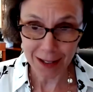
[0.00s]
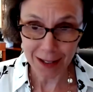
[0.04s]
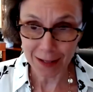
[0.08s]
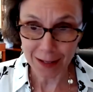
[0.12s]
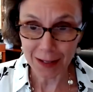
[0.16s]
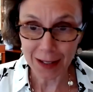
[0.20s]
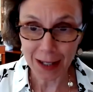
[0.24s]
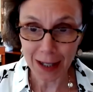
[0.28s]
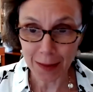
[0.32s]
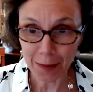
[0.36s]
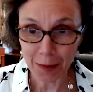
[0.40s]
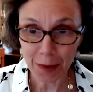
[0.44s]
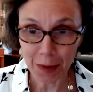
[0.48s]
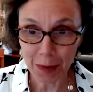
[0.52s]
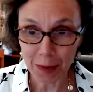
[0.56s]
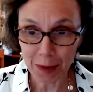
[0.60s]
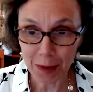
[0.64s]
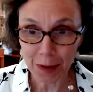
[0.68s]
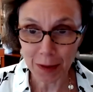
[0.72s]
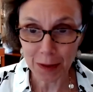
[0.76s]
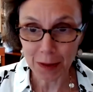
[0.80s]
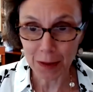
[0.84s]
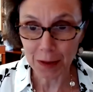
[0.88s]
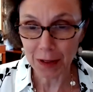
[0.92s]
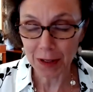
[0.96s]
have come
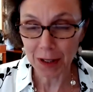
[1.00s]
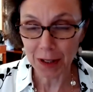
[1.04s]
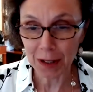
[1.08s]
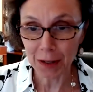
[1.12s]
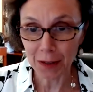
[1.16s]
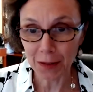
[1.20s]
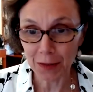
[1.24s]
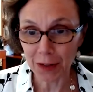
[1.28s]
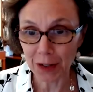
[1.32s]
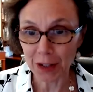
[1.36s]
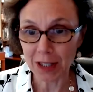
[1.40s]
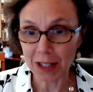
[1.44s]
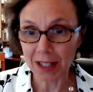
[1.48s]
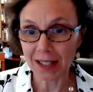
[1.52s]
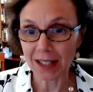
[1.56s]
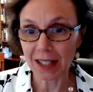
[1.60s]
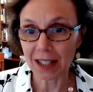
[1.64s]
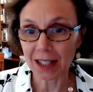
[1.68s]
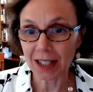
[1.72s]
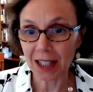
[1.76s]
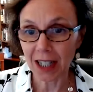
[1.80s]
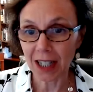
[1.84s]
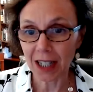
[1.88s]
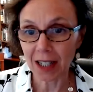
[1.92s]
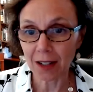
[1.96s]
through the universities at
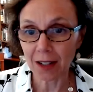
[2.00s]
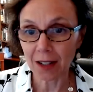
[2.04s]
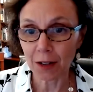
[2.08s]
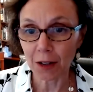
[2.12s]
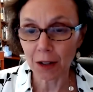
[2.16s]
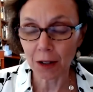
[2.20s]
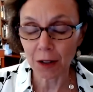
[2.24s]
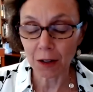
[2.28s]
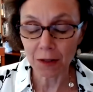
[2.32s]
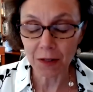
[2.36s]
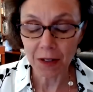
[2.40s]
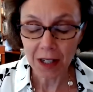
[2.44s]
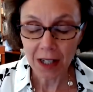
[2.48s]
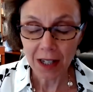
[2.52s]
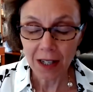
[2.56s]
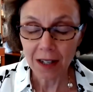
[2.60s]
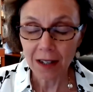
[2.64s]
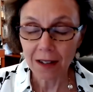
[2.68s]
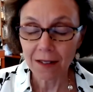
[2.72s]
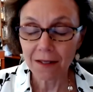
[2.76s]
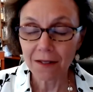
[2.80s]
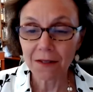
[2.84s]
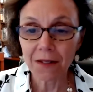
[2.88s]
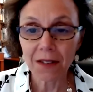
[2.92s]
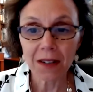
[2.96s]
Shady Grove,
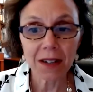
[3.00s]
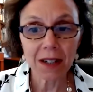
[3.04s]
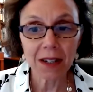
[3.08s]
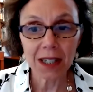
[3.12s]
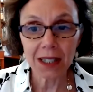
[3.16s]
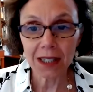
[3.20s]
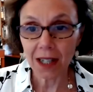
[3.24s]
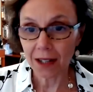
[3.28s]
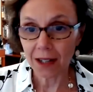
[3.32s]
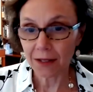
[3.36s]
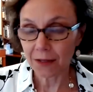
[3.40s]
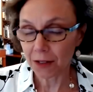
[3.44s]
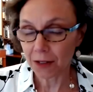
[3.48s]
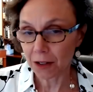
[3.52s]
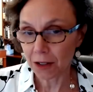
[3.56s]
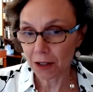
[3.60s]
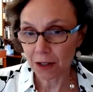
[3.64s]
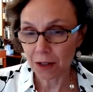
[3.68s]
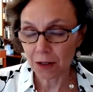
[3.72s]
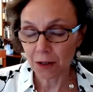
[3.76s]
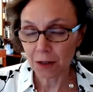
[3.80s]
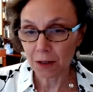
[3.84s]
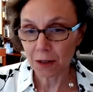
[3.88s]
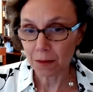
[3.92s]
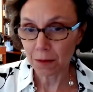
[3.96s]
a very diverse
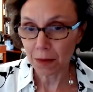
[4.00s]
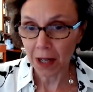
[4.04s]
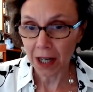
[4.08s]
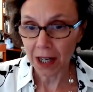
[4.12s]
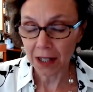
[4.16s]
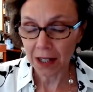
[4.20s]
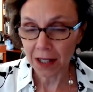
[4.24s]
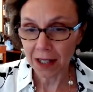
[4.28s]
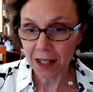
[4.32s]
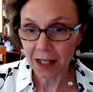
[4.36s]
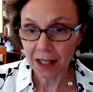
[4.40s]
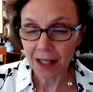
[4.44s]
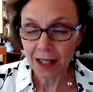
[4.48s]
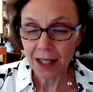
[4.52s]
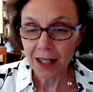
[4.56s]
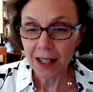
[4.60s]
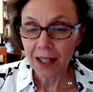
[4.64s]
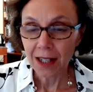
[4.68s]
student body,